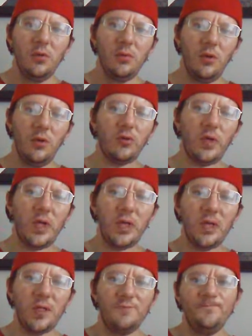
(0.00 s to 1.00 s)

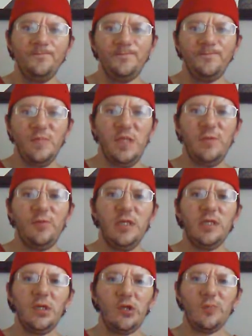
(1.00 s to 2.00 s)
Or if you
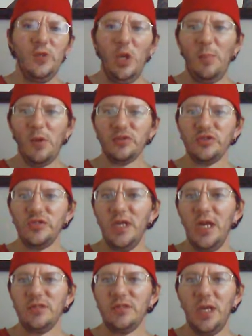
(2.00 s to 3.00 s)
need to look me up on
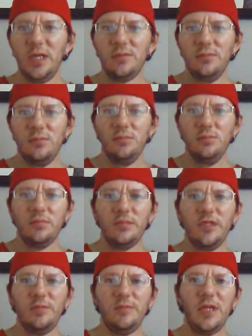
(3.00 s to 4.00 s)
Snapchat,
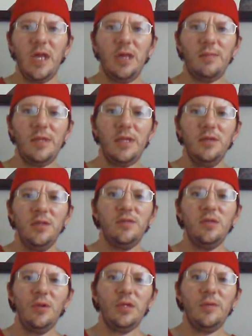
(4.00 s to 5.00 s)
leave me a comment.
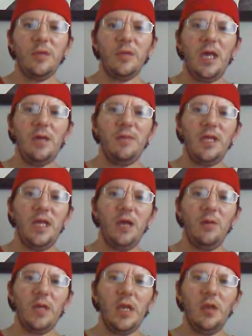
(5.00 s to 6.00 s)
Leave a comment
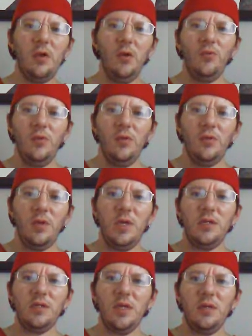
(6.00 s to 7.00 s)
down below,
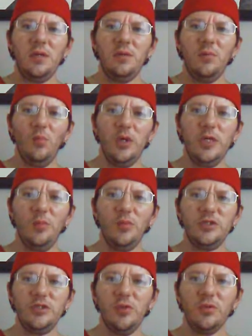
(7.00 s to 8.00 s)
and we'll get
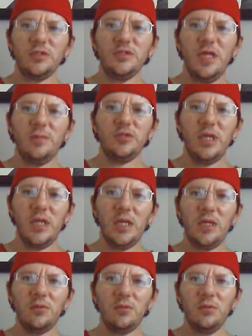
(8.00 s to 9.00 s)
with you on the
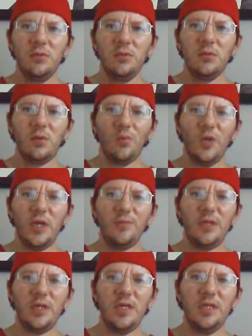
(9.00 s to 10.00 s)
Snapchat or whatever
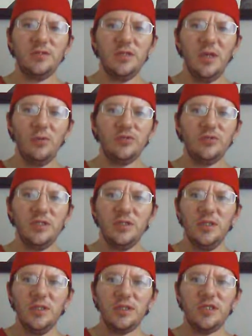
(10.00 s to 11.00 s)
you need. Just
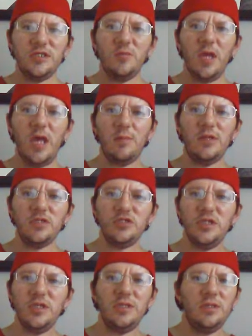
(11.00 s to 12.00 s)
get them comments
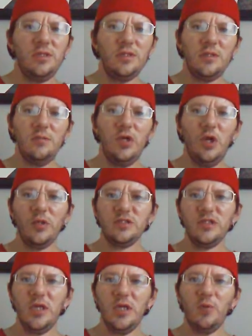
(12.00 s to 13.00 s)
in. Let me know
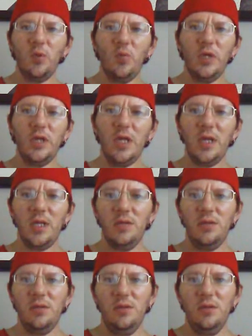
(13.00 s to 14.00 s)
what's up, and we'll
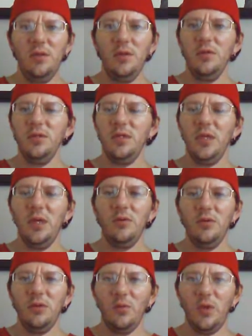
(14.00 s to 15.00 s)

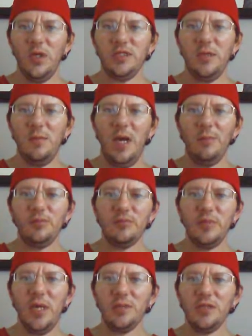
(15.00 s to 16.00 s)
get them albums
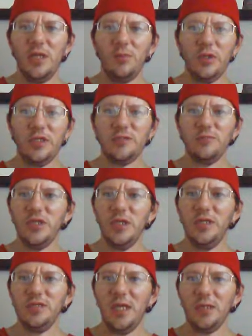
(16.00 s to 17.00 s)
out there. We'll get them
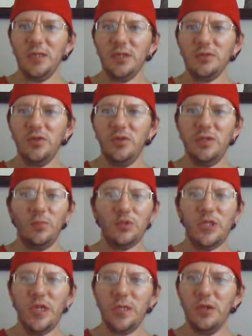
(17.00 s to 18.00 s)
CDs out there to you, and we'll
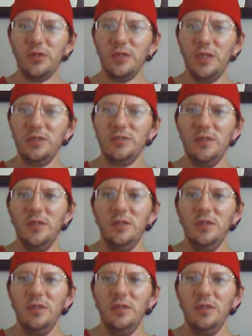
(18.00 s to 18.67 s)
take care of things.